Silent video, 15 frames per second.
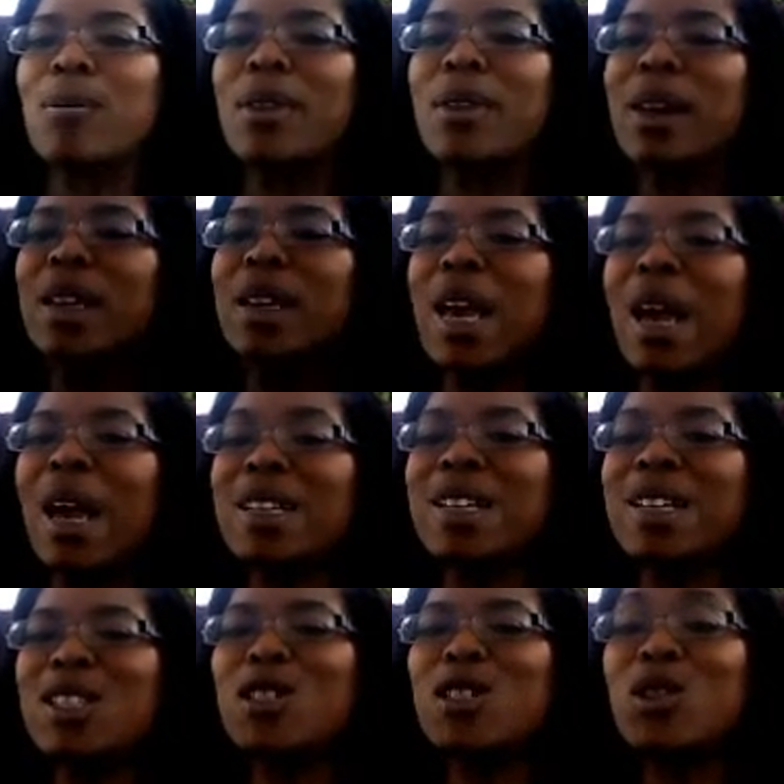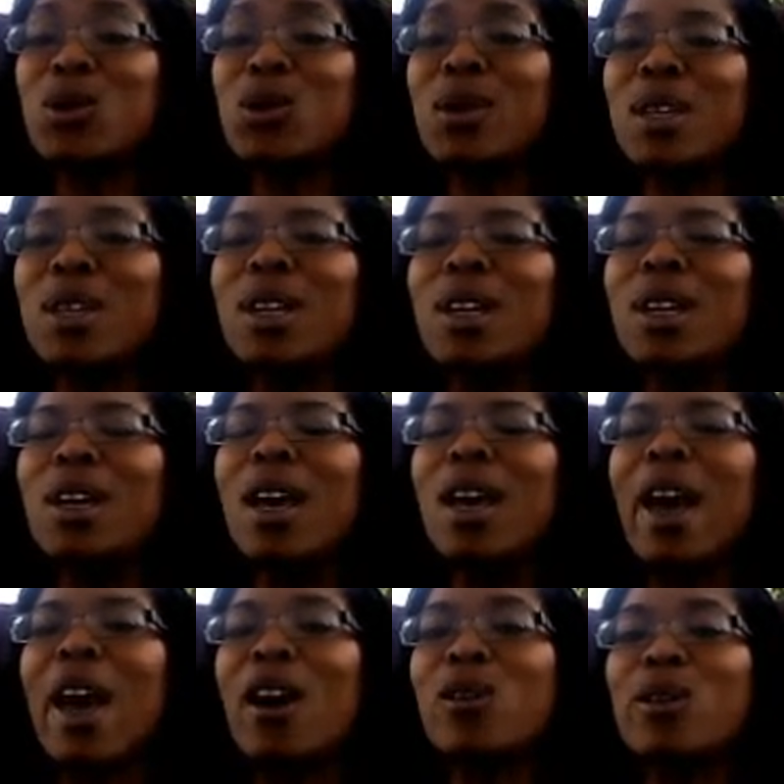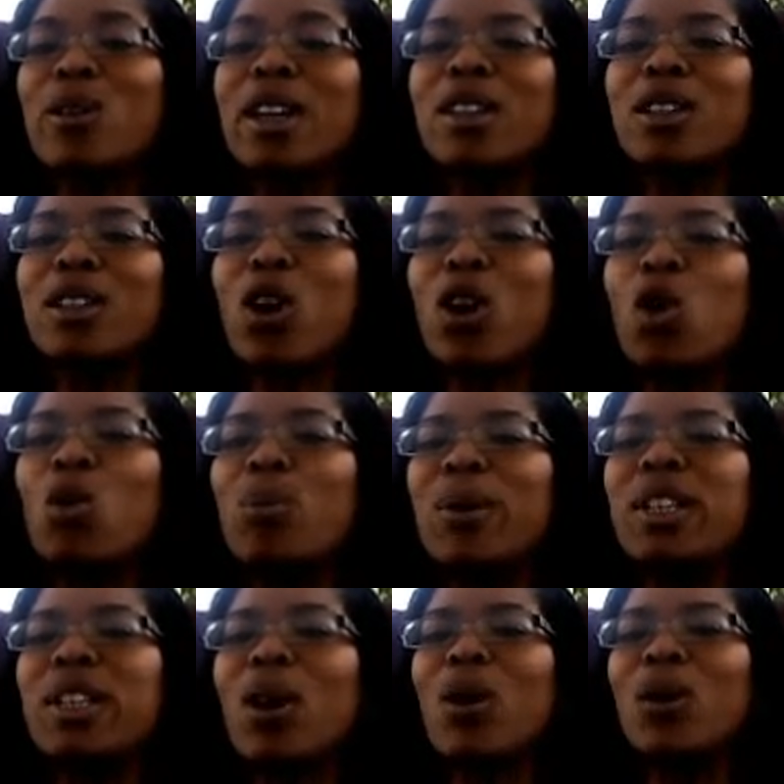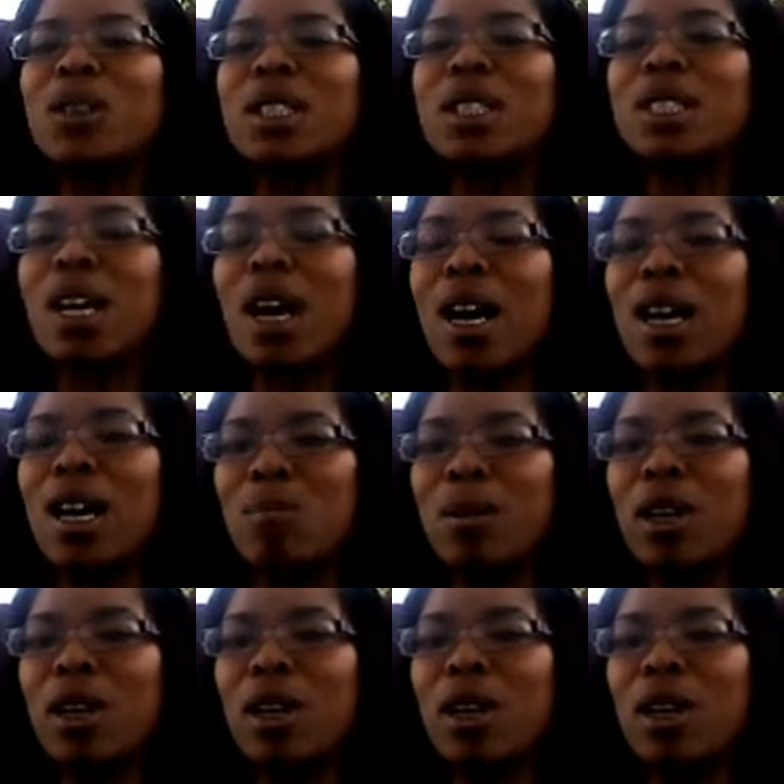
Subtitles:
Now, he couldn't do it out in the open all the time,